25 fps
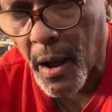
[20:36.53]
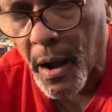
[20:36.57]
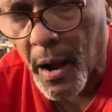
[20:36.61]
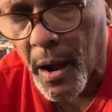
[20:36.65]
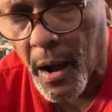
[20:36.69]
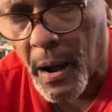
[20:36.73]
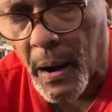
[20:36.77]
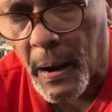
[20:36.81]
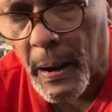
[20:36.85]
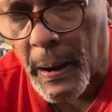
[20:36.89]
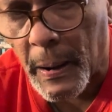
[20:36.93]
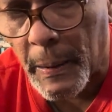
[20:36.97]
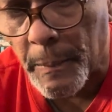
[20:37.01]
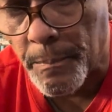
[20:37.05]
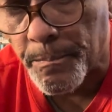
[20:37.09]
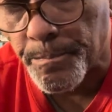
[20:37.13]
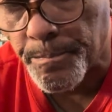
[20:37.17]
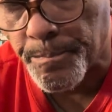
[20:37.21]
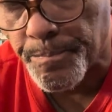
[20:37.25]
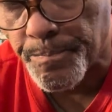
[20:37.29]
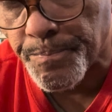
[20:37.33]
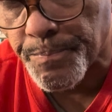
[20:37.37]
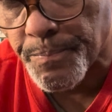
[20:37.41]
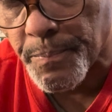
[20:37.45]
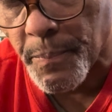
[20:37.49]
Um,
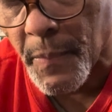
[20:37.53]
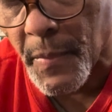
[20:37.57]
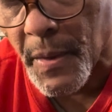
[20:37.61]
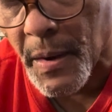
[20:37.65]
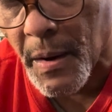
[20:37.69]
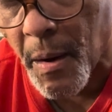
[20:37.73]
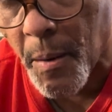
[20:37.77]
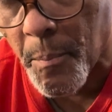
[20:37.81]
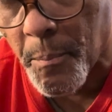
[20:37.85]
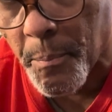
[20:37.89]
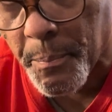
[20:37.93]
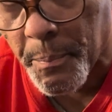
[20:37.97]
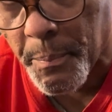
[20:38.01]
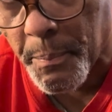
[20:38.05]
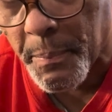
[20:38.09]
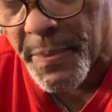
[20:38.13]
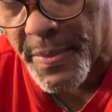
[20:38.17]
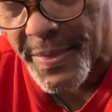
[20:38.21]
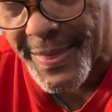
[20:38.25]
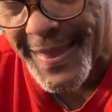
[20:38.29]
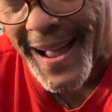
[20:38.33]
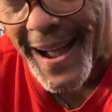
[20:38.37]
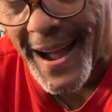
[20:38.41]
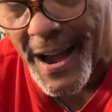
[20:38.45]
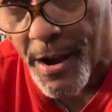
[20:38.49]

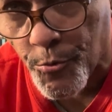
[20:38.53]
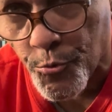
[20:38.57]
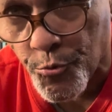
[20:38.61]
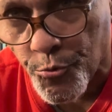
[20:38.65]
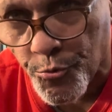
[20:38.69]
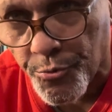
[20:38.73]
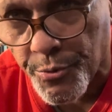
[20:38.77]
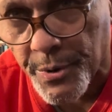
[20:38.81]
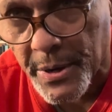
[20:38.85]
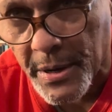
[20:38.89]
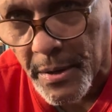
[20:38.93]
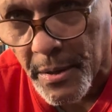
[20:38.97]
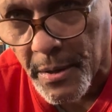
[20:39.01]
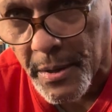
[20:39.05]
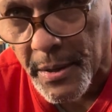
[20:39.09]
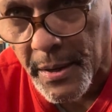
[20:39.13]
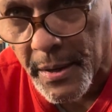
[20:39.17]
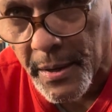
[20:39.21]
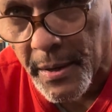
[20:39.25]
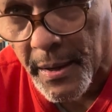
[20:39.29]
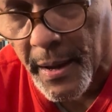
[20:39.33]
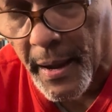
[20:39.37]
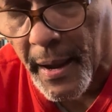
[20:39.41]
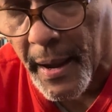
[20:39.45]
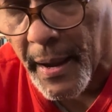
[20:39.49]
Not
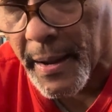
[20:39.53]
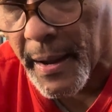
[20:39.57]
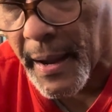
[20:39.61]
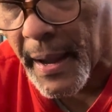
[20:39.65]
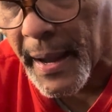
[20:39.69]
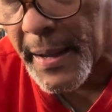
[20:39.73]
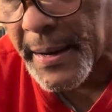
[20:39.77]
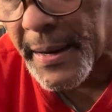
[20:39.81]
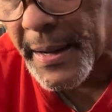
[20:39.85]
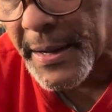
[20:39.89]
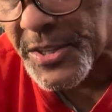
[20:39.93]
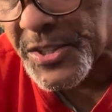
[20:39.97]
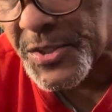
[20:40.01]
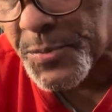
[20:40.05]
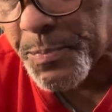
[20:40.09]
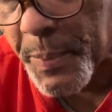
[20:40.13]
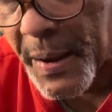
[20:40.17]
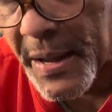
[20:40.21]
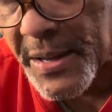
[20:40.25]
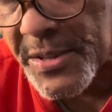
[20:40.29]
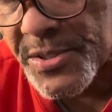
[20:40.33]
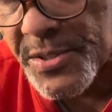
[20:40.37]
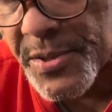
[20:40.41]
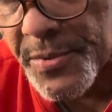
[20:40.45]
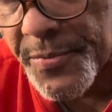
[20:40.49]
really an
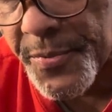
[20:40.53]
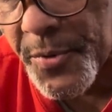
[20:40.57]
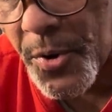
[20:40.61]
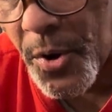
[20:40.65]
expensive